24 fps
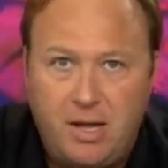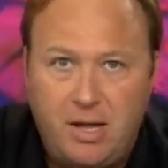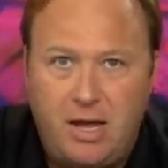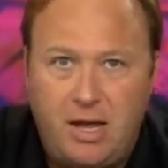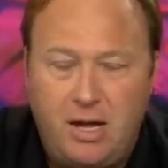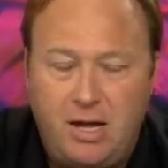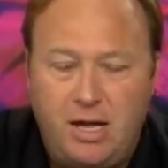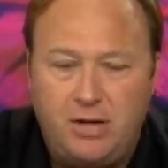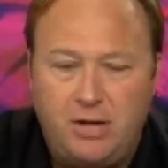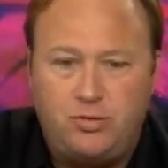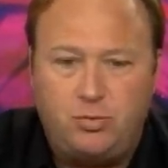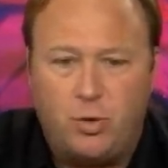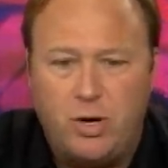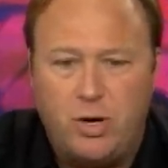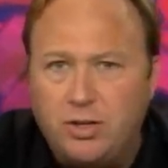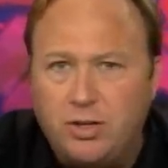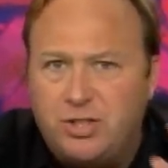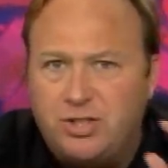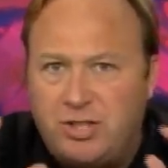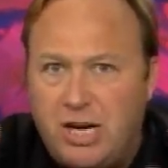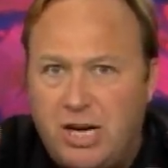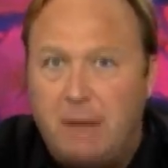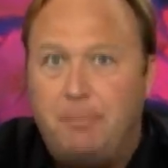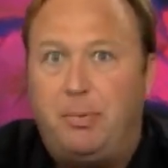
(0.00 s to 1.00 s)
And it's
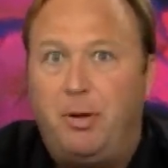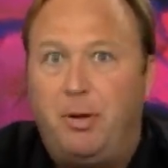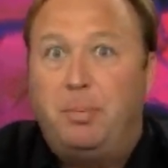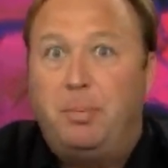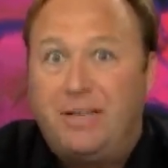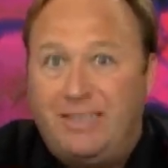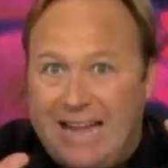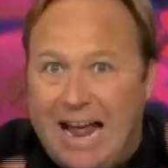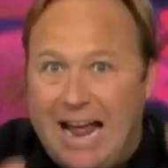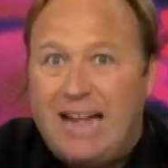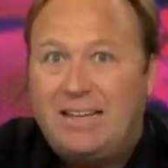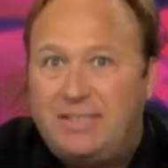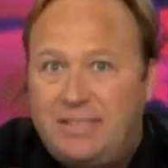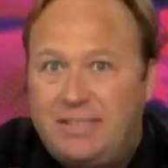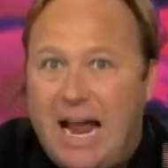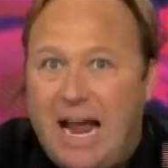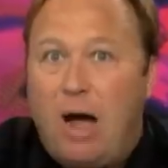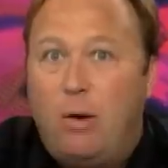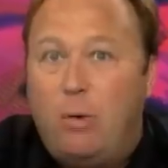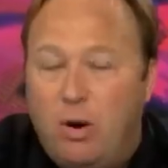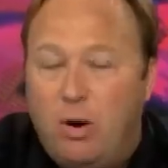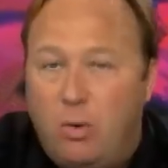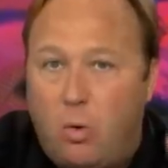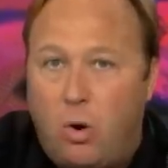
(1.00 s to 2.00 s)
real simple, but that's
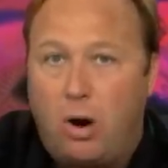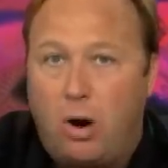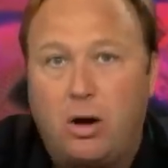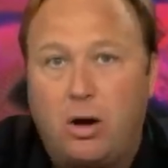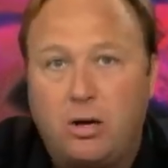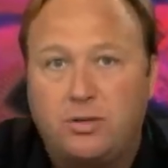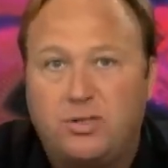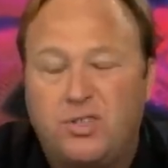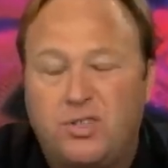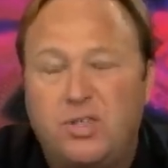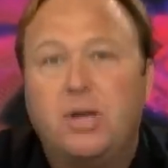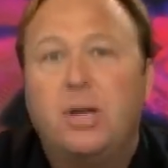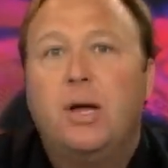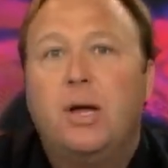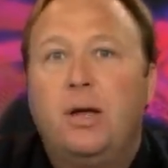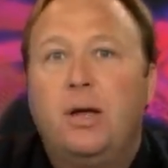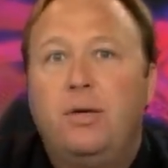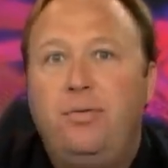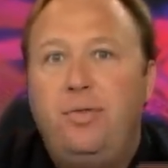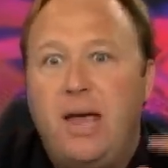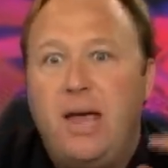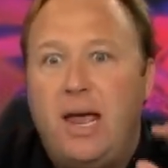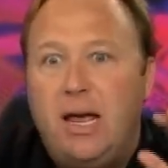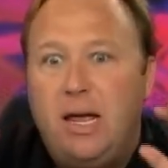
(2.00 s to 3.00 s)
how it works.
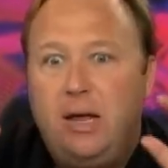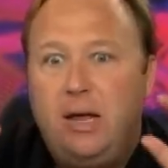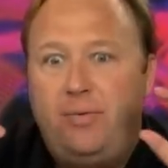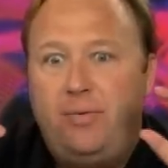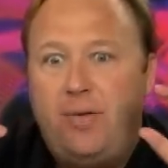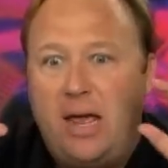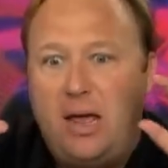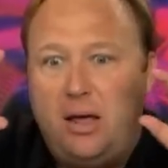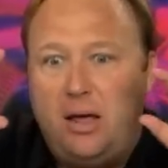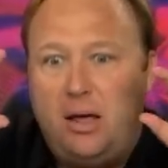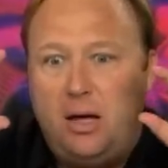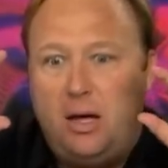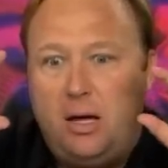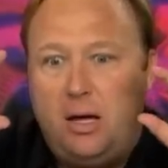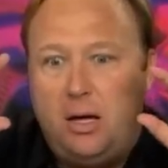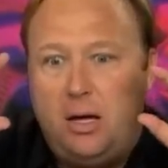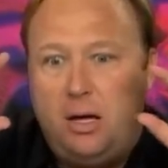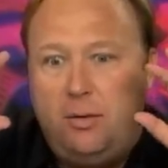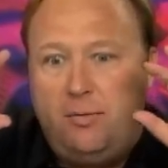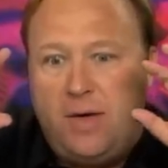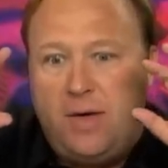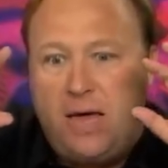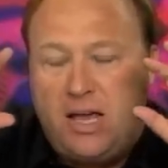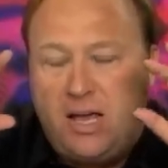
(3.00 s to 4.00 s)
They
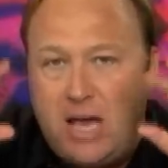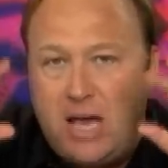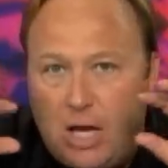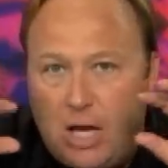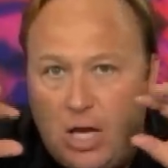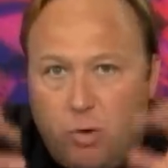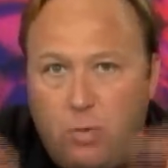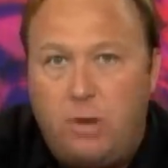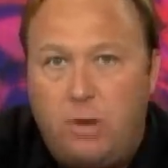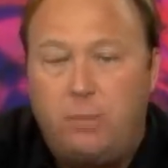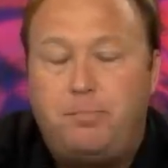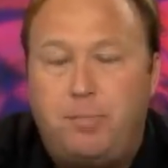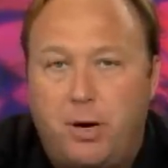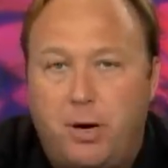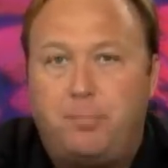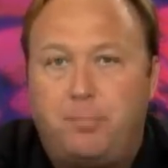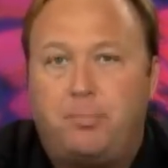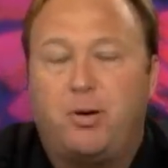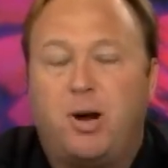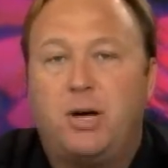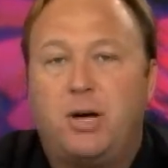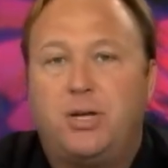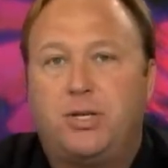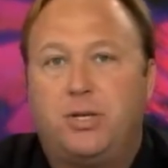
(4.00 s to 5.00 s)
they they get you in peer
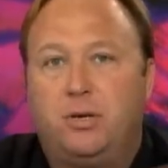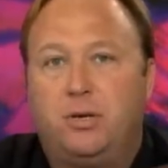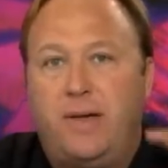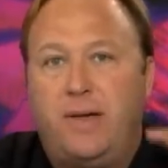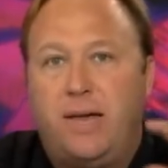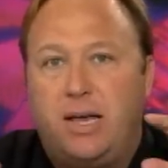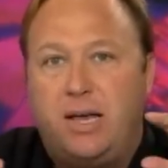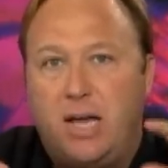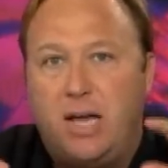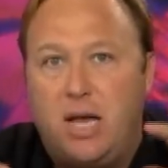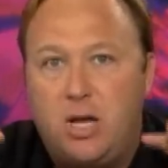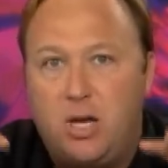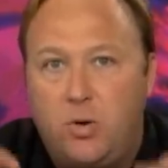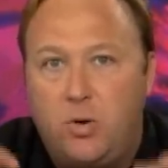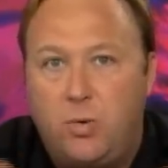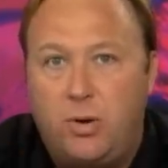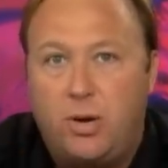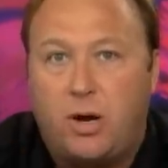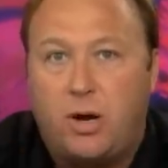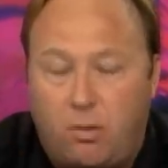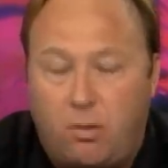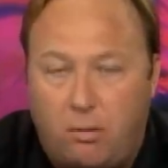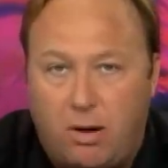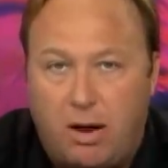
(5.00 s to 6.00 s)
pressure. They get you
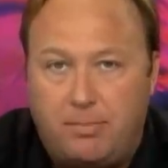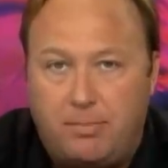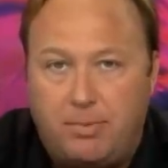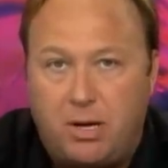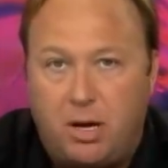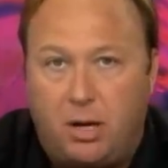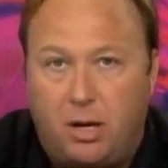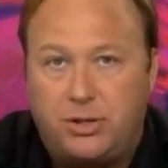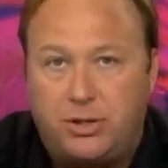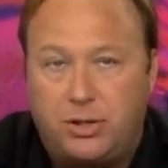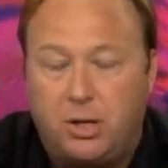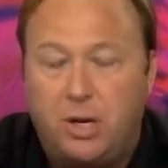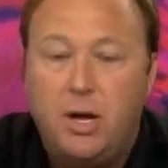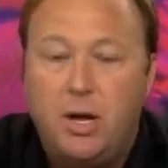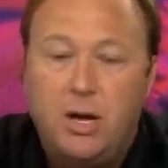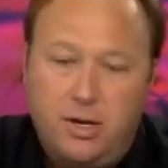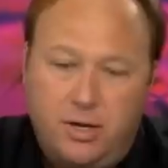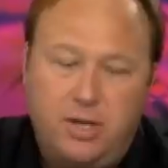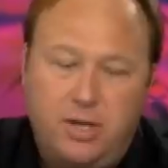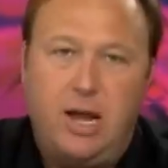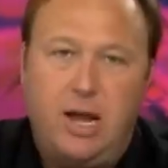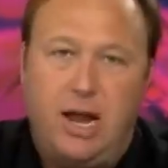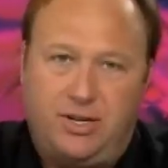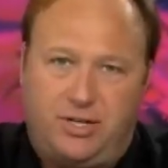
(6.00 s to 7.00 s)
in a corrupt culture.
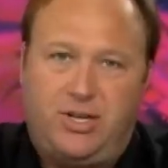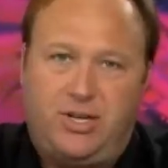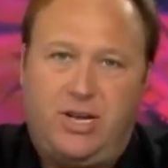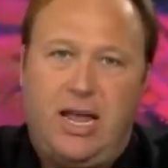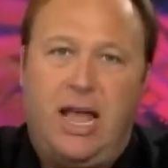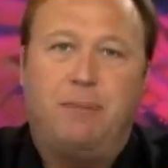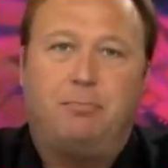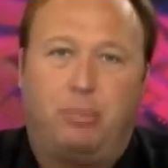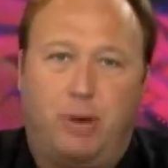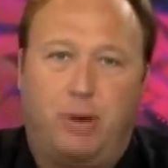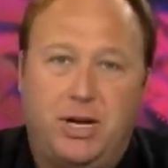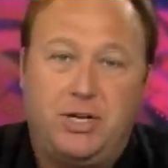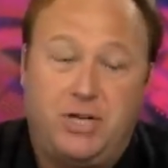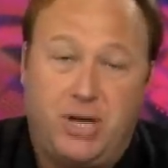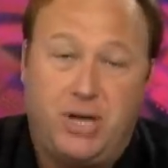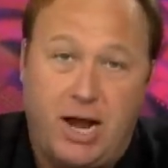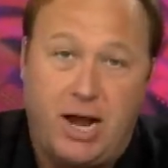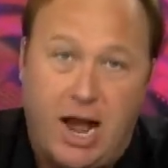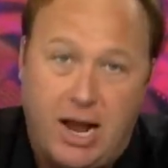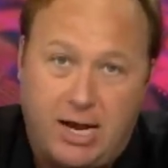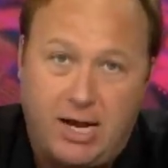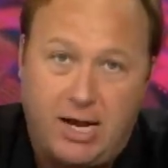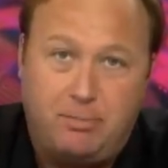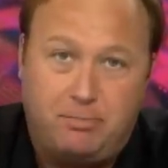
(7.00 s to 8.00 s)
Now, see, I'm preaching.
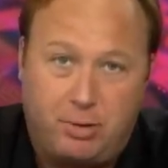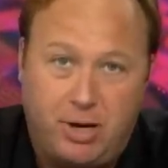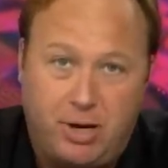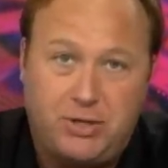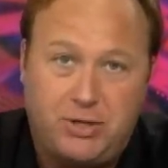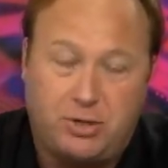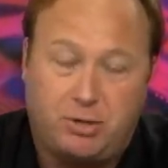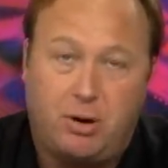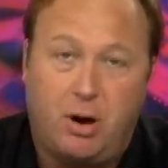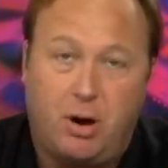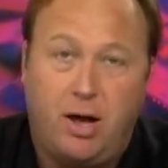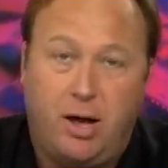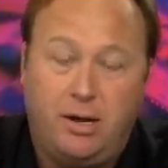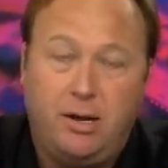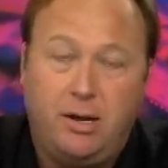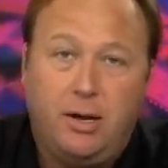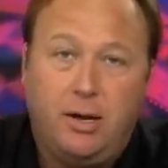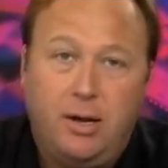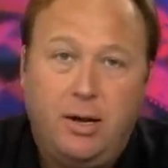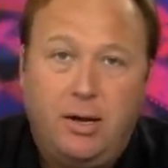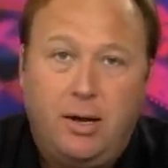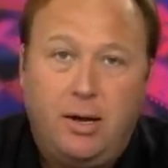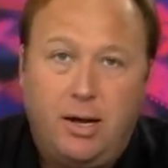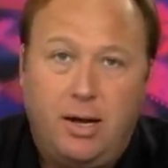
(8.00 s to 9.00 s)
I get a preacher on,
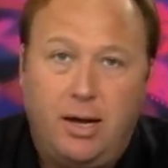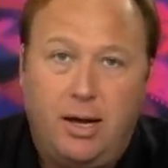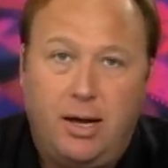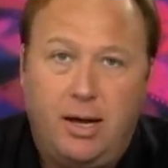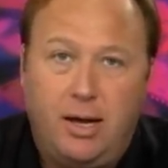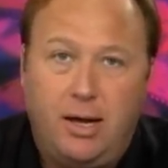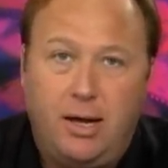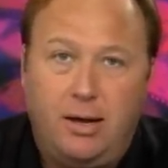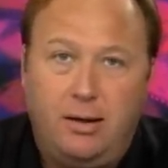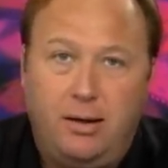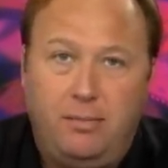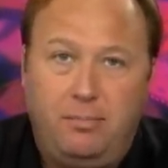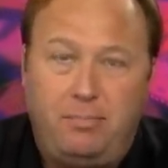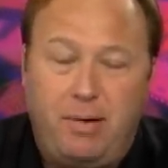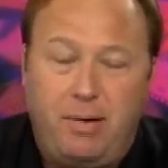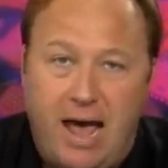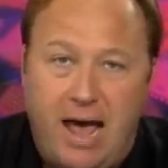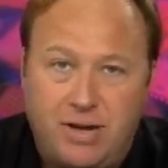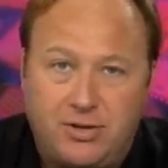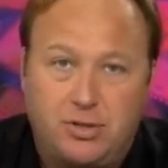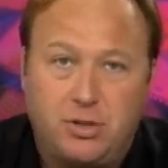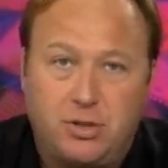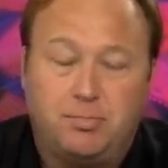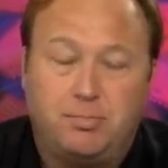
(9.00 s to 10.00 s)
uh,
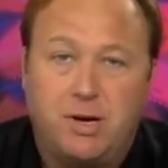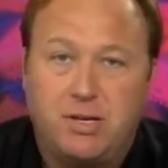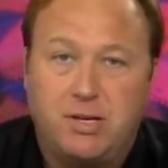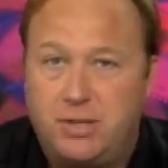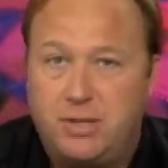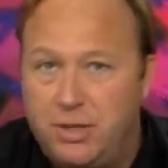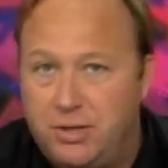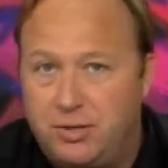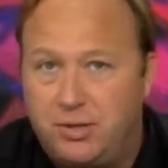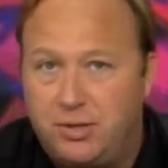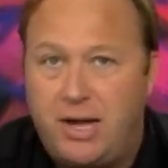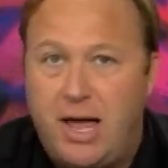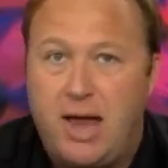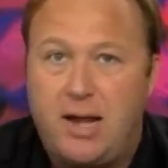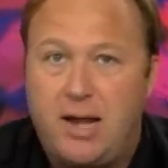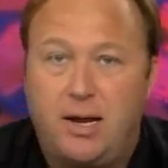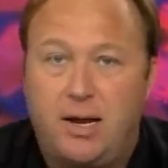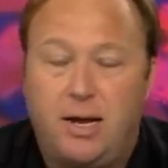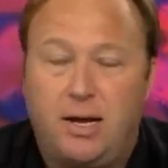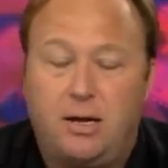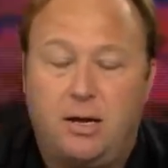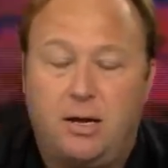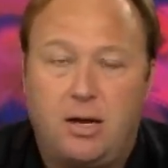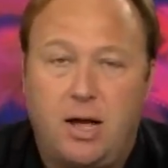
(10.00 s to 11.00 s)
pastor, presidential
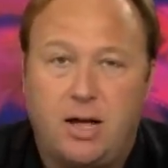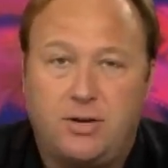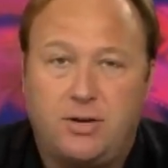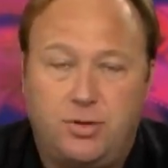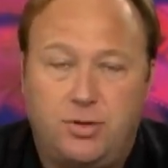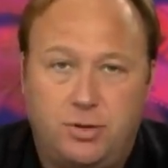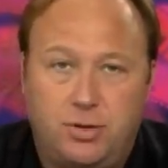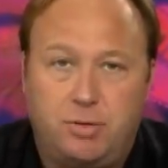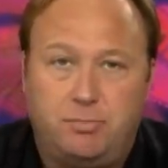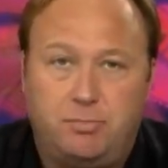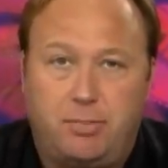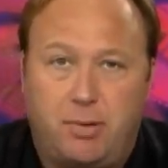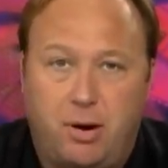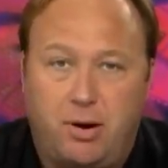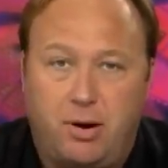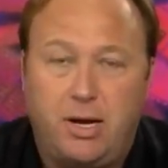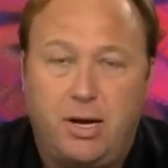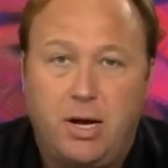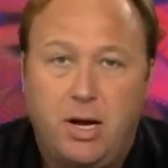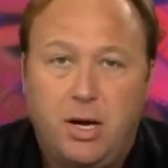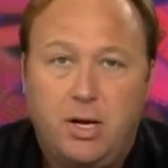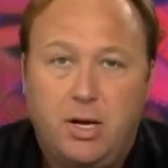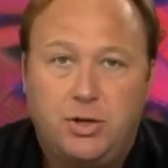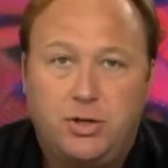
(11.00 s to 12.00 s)
candidate, Constitution
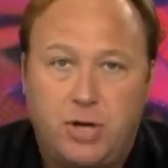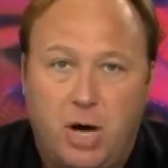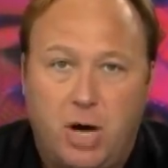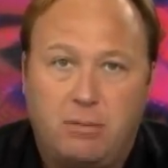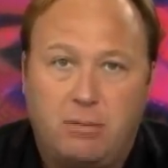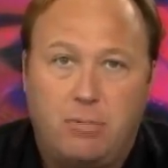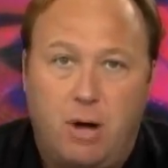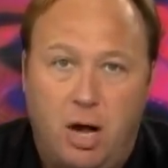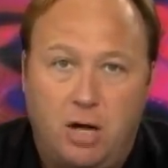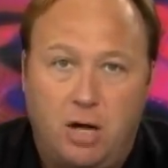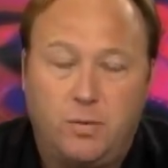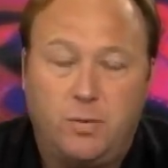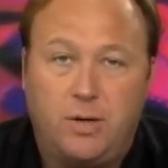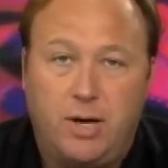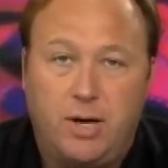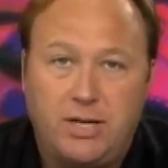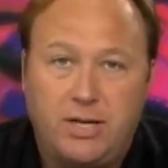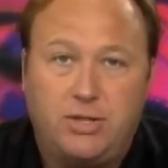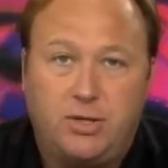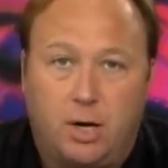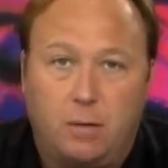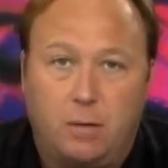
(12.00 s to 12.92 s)
Party, Chuck Baldwin, and I